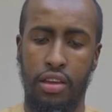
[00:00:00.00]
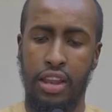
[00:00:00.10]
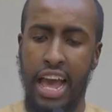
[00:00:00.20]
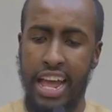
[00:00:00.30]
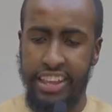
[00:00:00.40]

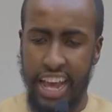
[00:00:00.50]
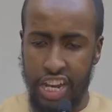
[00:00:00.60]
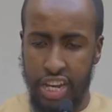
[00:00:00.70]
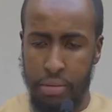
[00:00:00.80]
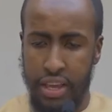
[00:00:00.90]
Nati
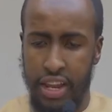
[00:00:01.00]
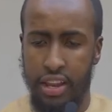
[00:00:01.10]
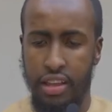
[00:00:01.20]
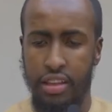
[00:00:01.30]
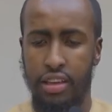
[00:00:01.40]

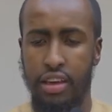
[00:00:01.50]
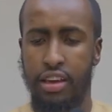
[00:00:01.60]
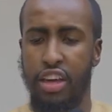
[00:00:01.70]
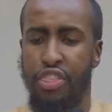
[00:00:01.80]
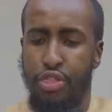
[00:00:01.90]
al-Jabin,
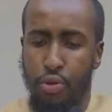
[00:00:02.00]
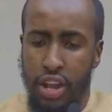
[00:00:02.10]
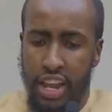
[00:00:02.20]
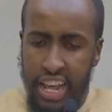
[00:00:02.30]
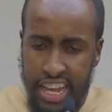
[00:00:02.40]

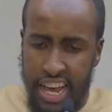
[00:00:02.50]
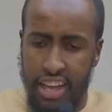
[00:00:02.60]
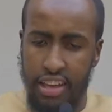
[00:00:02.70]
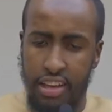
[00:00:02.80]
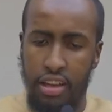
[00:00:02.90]
Kathul
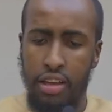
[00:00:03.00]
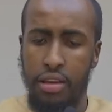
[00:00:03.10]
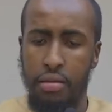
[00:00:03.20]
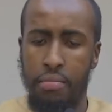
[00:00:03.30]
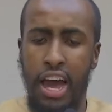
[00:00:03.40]
Lihya,
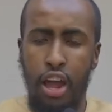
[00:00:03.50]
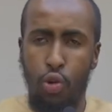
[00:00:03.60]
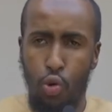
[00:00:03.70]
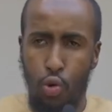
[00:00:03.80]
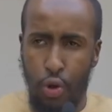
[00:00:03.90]

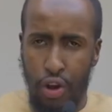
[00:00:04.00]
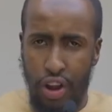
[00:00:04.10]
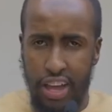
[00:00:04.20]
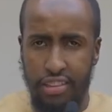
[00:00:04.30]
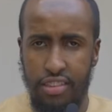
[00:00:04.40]
Mahluq
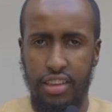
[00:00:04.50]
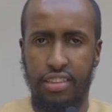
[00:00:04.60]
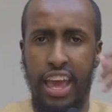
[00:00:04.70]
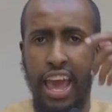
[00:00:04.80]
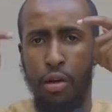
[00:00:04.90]
al-Ra's,
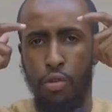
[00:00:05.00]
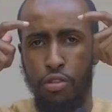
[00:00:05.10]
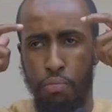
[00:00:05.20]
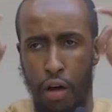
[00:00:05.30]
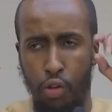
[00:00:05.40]
his hair was
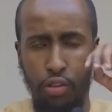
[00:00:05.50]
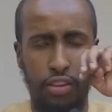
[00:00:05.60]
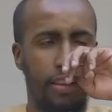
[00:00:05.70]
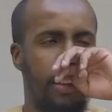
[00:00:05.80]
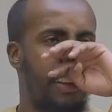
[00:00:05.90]

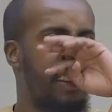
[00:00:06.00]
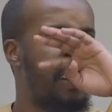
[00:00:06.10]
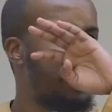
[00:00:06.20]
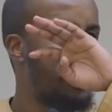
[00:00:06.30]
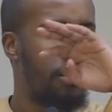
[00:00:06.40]
bald,
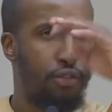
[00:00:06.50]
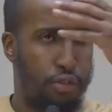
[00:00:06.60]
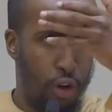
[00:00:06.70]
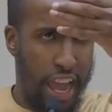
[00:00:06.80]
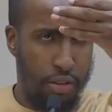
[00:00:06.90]

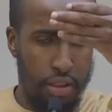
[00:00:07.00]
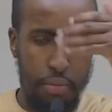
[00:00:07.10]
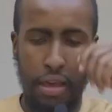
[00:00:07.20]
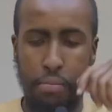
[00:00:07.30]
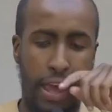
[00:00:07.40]
forehead was a
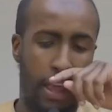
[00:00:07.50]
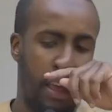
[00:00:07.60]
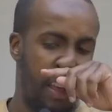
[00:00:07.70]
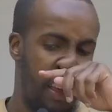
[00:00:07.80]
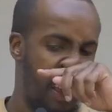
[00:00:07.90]
bit big,
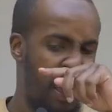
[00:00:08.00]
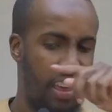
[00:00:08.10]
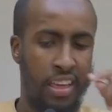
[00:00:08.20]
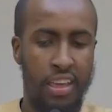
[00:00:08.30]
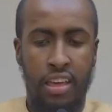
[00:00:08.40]

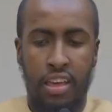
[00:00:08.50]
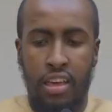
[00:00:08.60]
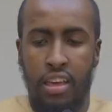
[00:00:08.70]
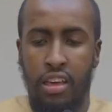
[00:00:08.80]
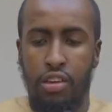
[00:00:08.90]

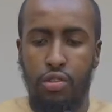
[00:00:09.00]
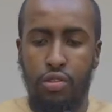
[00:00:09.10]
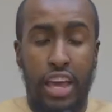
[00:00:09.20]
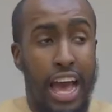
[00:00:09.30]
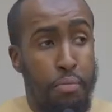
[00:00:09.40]

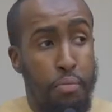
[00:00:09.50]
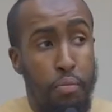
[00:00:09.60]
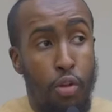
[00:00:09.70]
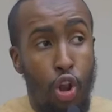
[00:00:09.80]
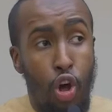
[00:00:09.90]
he
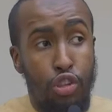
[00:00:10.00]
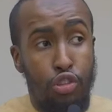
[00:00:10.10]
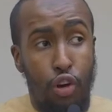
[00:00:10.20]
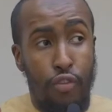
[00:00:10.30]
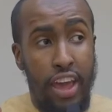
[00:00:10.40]
had
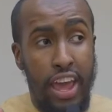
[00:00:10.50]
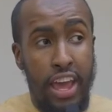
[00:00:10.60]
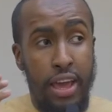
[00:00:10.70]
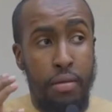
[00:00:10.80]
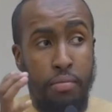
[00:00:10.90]
lots of
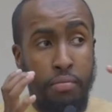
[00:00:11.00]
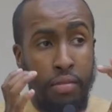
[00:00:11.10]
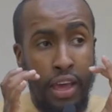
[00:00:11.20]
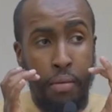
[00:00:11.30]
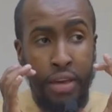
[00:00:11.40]
hair,
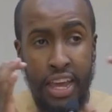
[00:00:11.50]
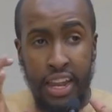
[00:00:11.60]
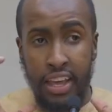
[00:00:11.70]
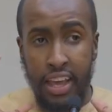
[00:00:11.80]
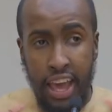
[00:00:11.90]
uh,
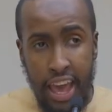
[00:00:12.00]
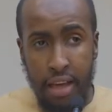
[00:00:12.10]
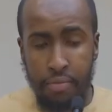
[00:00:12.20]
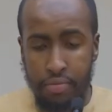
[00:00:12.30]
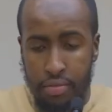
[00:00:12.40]
beard,
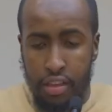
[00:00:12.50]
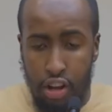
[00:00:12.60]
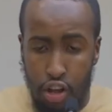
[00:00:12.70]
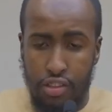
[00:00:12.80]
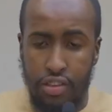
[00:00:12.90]
hair, a
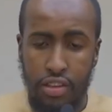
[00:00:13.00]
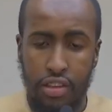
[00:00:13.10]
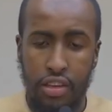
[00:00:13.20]
lot